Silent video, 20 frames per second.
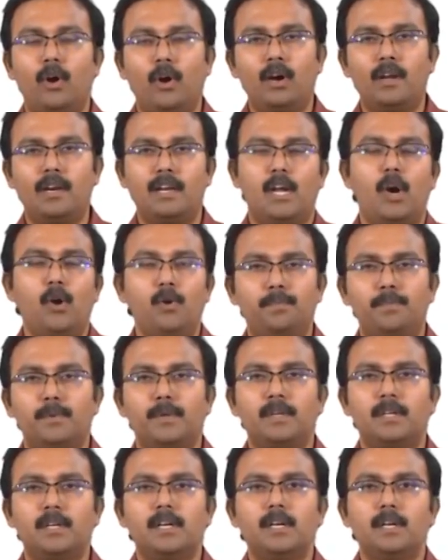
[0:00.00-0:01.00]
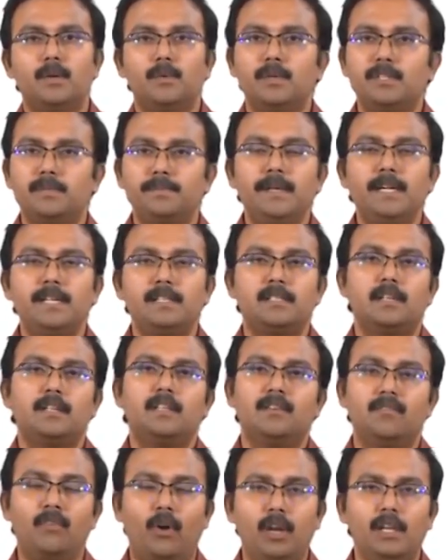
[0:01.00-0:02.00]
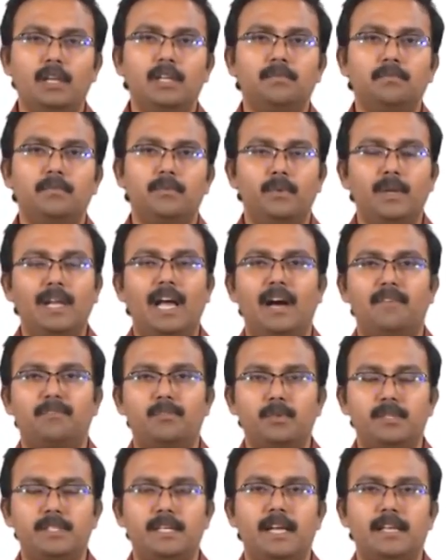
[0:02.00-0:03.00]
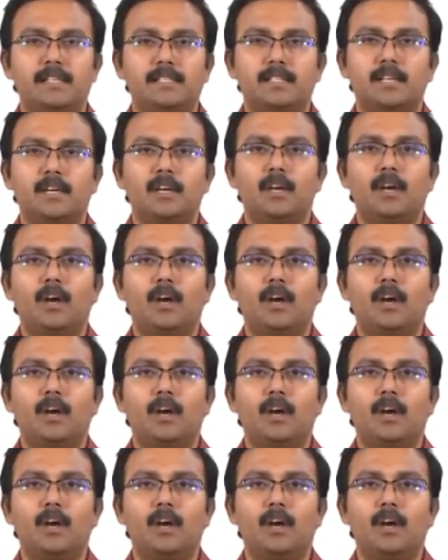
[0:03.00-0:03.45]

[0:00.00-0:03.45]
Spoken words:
or an output, which means the volume will have to change